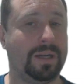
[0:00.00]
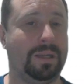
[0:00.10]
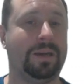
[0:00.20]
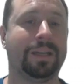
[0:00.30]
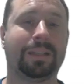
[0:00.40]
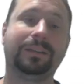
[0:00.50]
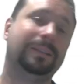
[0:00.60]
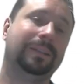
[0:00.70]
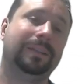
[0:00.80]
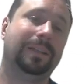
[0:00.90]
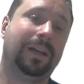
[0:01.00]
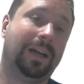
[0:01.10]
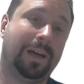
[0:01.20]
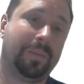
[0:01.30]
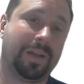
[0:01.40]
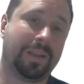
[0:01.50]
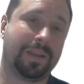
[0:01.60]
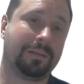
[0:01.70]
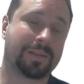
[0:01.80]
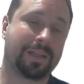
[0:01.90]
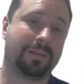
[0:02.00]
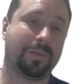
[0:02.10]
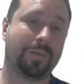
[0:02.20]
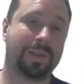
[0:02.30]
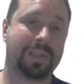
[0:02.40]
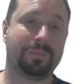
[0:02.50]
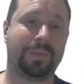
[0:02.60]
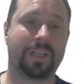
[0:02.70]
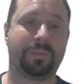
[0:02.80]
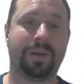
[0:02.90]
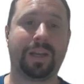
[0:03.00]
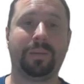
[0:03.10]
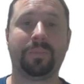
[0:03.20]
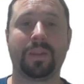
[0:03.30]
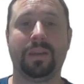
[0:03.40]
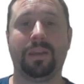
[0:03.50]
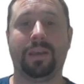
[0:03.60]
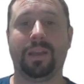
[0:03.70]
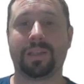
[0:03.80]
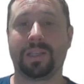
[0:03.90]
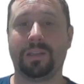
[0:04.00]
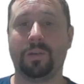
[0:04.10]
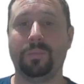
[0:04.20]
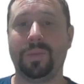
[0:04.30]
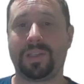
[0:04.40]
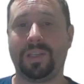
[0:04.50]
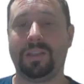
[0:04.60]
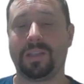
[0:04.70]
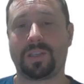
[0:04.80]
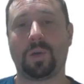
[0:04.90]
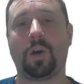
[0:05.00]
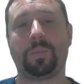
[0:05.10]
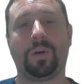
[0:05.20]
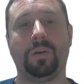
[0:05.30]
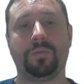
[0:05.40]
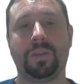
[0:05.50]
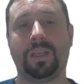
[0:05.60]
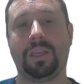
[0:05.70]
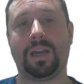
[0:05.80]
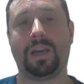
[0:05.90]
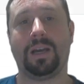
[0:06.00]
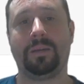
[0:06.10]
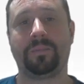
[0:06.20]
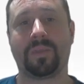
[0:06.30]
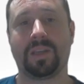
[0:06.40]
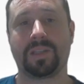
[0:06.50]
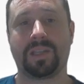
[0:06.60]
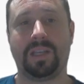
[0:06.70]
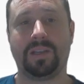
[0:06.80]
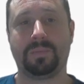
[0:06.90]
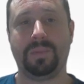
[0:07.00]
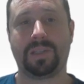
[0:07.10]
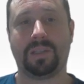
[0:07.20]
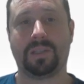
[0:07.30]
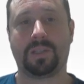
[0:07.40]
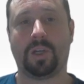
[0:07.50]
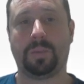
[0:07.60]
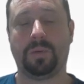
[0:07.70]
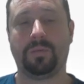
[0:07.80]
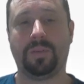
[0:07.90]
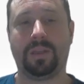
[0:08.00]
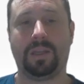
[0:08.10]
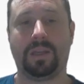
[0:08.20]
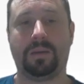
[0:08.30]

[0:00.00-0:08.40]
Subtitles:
like. And then I was like, well, this is much better. And I said, you're missing the top of the, you can see here, it's missing the top of the